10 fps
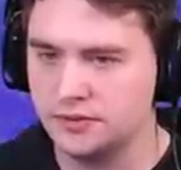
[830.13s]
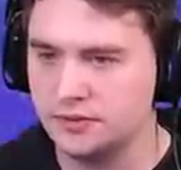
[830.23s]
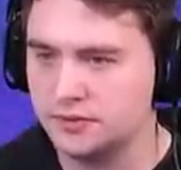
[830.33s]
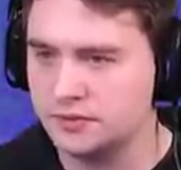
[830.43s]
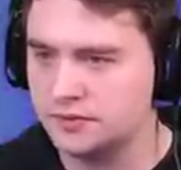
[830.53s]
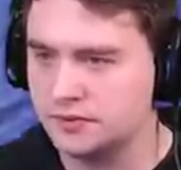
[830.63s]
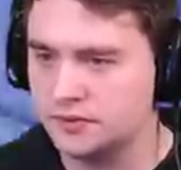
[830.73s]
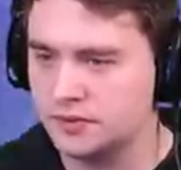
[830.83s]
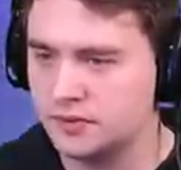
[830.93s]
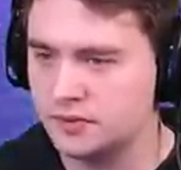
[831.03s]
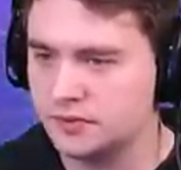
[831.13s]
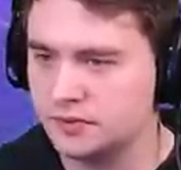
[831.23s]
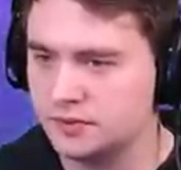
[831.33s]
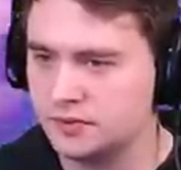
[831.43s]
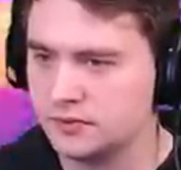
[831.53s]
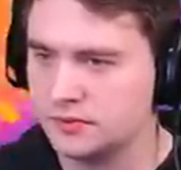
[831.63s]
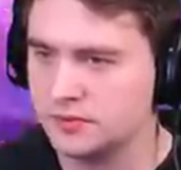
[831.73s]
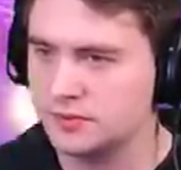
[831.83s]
(no one is talking)